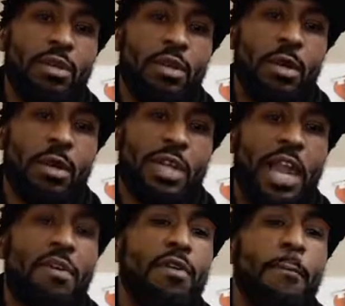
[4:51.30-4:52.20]
kind
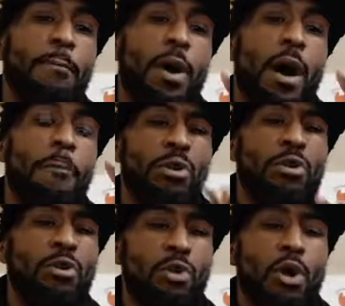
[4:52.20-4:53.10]
of a
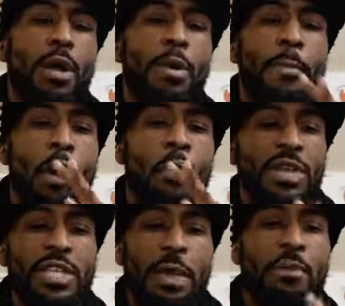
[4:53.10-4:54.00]
mood or in a moment
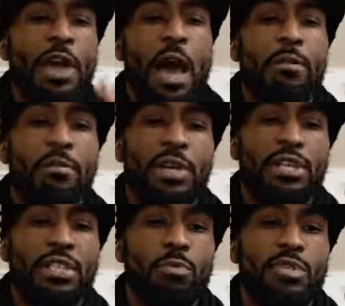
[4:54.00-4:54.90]
type of album because
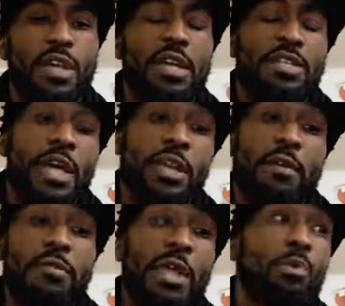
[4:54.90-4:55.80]
it was telling
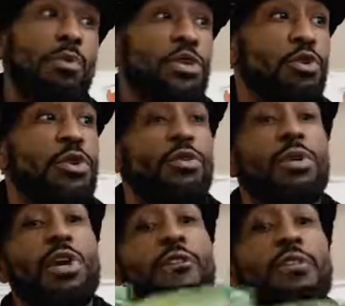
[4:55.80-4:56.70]
everything we were doing during
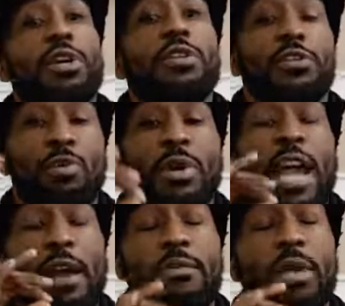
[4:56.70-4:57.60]
COVID, doing
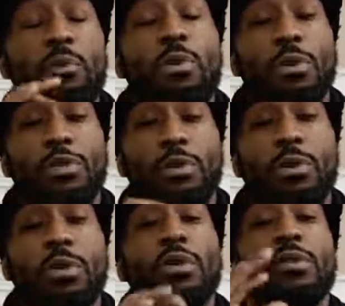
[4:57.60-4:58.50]
everything we were doing
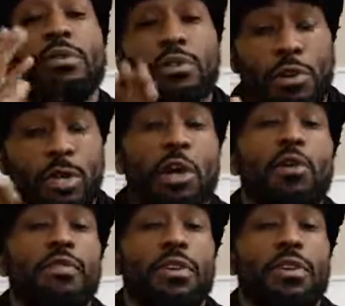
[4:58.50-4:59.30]
during COVID.